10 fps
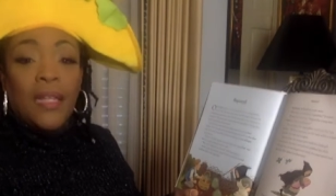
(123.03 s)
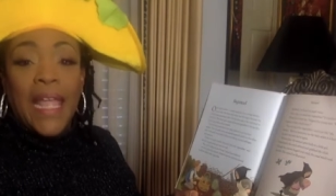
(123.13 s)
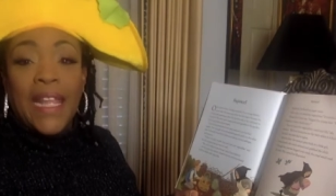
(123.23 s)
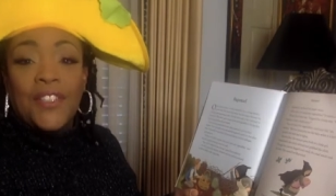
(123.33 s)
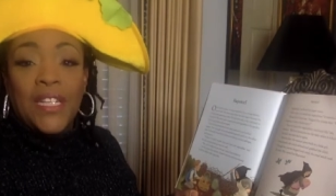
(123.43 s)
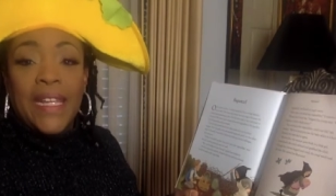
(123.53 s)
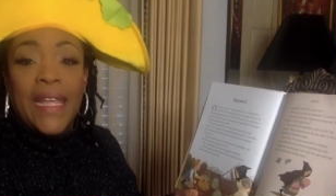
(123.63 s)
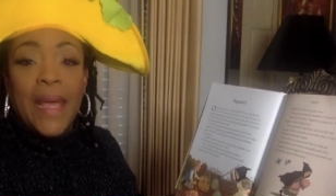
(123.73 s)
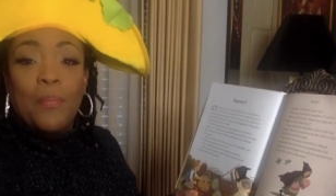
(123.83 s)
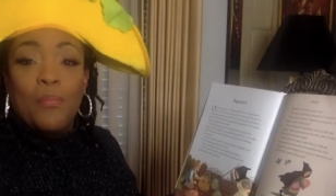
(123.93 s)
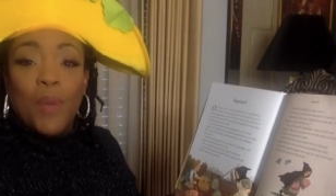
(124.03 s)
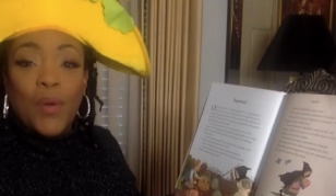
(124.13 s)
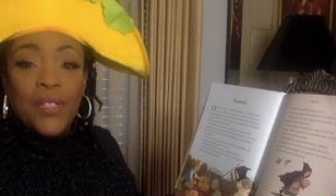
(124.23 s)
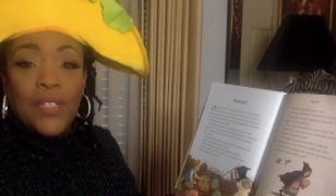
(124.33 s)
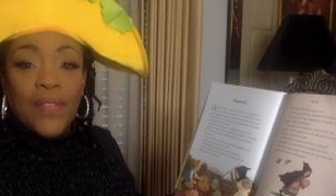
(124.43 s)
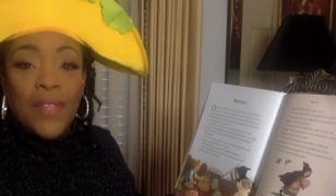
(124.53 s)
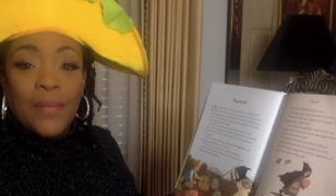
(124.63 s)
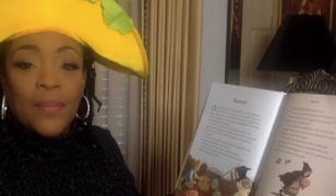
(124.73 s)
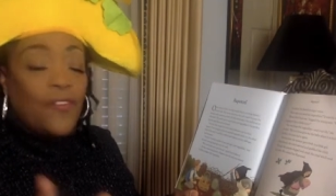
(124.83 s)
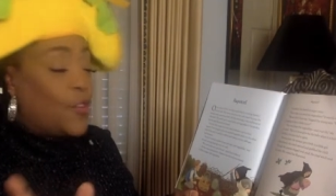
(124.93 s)
and she kept most of
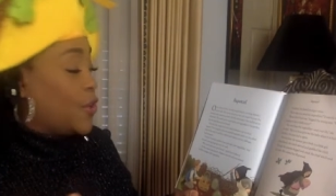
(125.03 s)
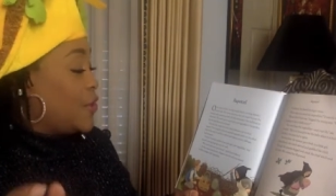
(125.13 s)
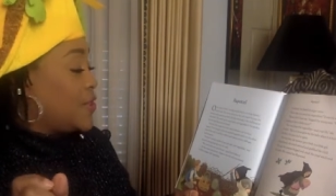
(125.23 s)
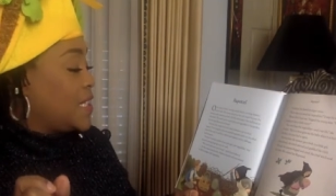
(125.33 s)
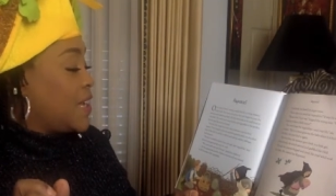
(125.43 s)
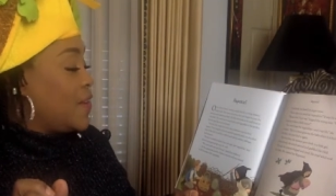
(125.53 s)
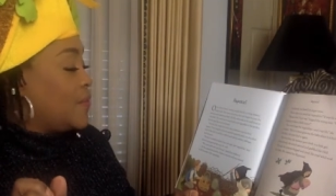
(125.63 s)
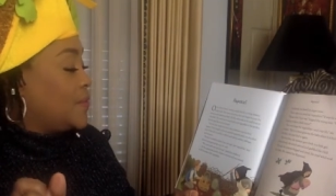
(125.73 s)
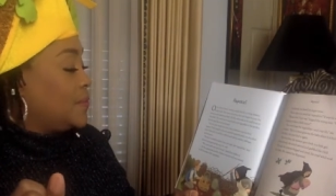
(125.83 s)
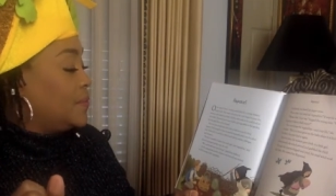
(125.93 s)
them for herself.